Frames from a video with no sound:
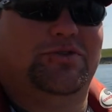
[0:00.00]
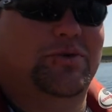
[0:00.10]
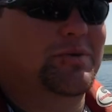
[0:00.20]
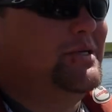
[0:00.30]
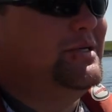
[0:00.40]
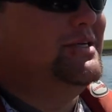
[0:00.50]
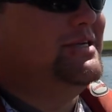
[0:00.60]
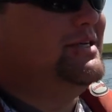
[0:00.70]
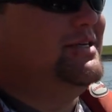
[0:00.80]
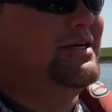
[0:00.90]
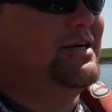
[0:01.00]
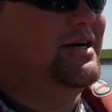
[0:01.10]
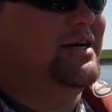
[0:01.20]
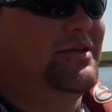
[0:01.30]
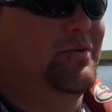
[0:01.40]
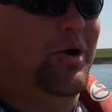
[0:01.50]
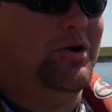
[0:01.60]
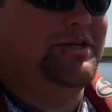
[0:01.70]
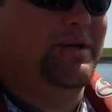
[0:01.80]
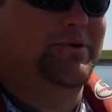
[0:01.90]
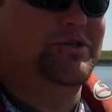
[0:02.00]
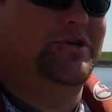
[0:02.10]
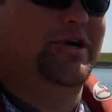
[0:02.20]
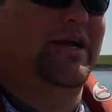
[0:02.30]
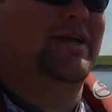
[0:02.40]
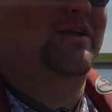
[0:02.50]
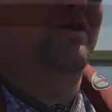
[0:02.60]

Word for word: So uh, the water temperature